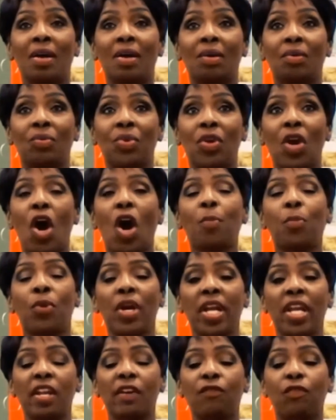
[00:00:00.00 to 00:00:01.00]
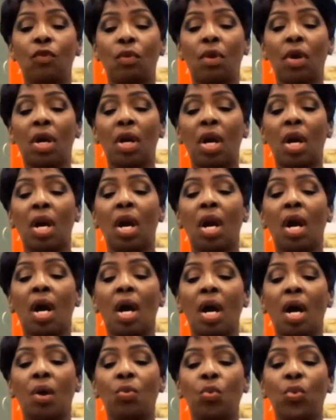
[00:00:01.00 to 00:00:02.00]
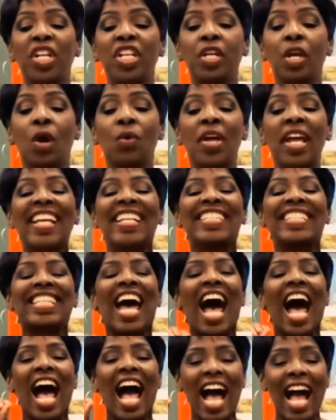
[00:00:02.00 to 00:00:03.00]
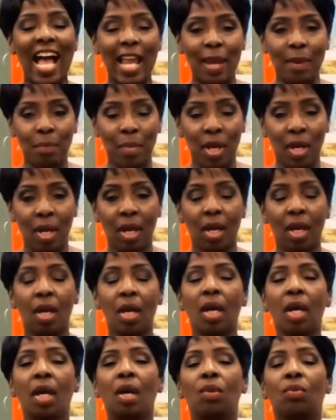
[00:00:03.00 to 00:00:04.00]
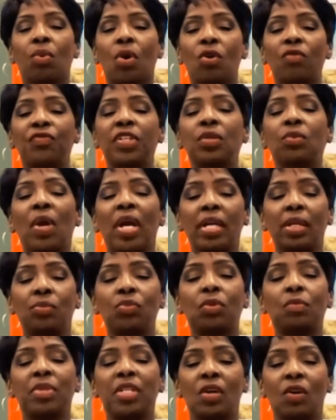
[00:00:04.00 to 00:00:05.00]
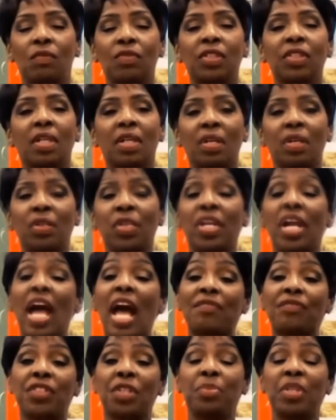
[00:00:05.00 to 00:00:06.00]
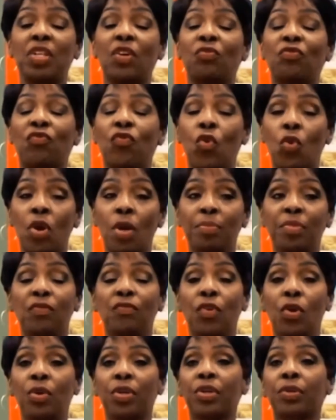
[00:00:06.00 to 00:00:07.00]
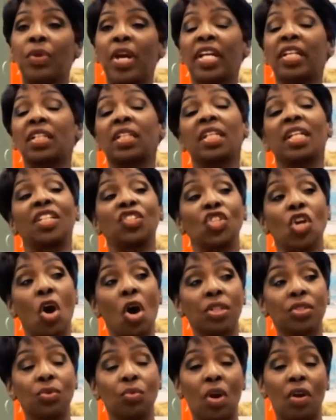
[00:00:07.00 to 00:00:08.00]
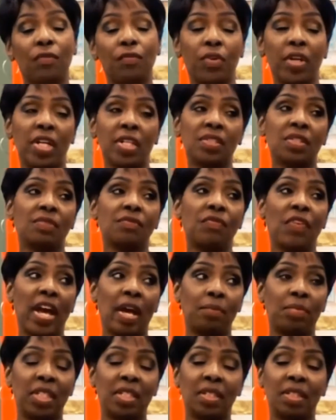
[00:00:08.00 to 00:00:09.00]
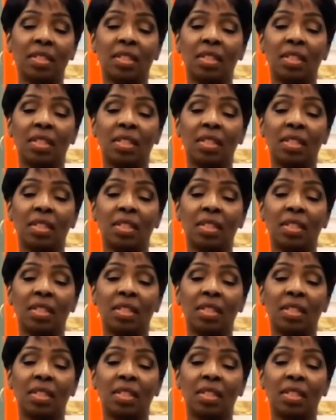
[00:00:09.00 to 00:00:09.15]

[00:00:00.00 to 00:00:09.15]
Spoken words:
we're all praying for, we know in time Roe v. Wade will be overturned. We have to be informed, vote correctly, and talk to our friends and family.